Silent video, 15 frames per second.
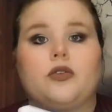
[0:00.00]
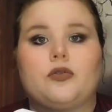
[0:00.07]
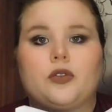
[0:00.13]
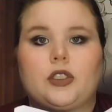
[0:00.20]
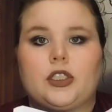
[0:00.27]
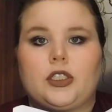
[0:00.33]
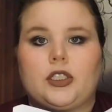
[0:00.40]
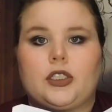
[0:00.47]

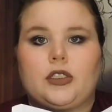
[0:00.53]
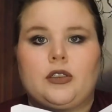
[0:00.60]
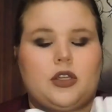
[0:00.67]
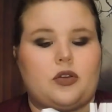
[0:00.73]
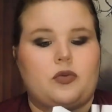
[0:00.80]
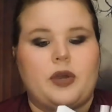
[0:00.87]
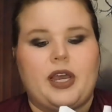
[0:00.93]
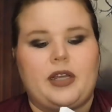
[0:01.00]
over the
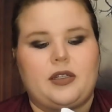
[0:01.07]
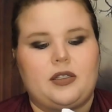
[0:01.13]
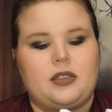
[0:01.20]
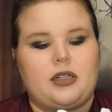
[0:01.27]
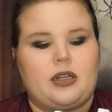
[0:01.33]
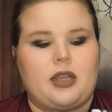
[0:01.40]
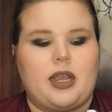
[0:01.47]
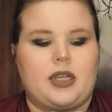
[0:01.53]
US,
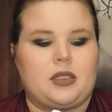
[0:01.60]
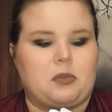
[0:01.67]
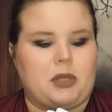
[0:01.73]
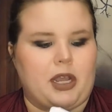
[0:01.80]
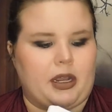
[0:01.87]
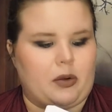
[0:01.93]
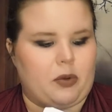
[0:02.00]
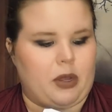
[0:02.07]
and it has
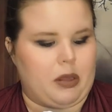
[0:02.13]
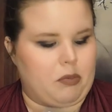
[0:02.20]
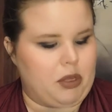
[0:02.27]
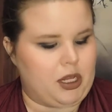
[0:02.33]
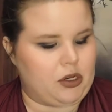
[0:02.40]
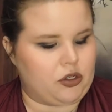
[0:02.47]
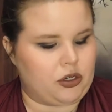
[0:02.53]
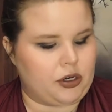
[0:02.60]
black and white
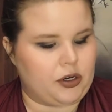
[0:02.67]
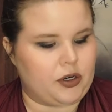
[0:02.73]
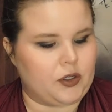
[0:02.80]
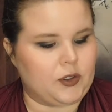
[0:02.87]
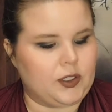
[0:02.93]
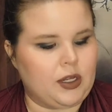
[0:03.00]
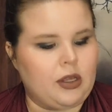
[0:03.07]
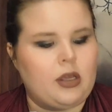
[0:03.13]

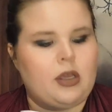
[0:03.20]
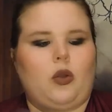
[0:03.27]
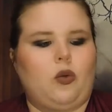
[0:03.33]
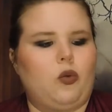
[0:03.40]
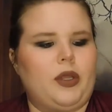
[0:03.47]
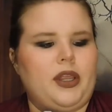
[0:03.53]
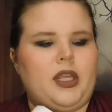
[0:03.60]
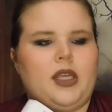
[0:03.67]
pictures.
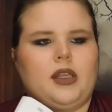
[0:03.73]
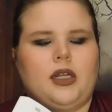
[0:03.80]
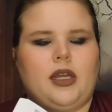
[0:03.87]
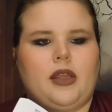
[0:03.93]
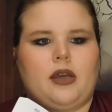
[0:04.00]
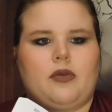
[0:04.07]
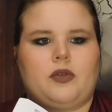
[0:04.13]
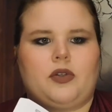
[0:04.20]
One thing that I
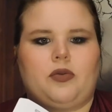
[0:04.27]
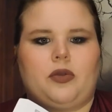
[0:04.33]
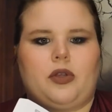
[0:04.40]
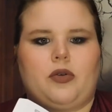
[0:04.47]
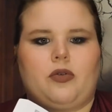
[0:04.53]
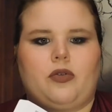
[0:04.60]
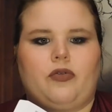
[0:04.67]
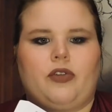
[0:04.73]
thought was a really
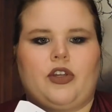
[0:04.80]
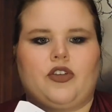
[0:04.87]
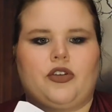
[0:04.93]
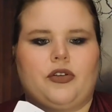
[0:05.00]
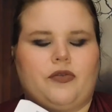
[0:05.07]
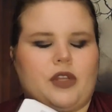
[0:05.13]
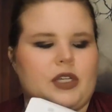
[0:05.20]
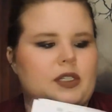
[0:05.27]
cool feature
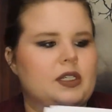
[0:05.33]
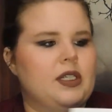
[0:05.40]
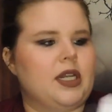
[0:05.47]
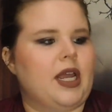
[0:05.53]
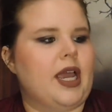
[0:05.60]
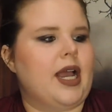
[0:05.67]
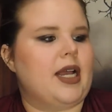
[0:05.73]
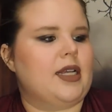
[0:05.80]
of this is that it
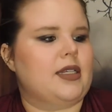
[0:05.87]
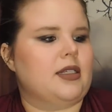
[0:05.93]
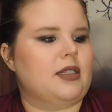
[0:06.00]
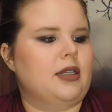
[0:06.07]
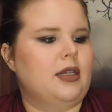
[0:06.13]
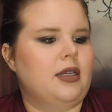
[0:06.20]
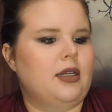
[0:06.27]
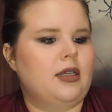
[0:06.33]
has
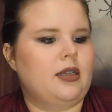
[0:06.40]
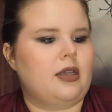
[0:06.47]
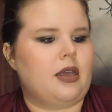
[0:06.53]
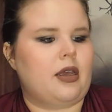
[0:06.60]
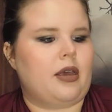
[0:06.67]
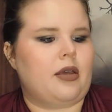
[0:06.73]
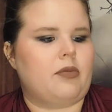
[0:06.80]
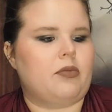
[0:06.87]

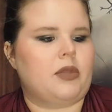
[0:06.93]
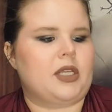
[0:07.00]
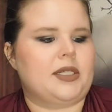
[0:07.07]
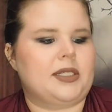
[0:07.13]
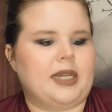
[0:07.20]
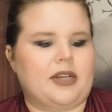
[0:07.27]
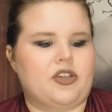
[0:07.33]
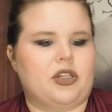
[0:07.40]
these
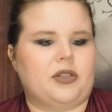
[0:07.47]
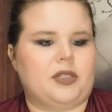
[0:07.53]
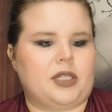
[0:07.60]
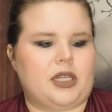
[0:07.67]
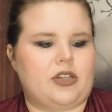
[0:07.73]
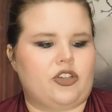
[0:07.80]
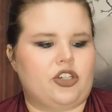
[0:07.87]
sections. Each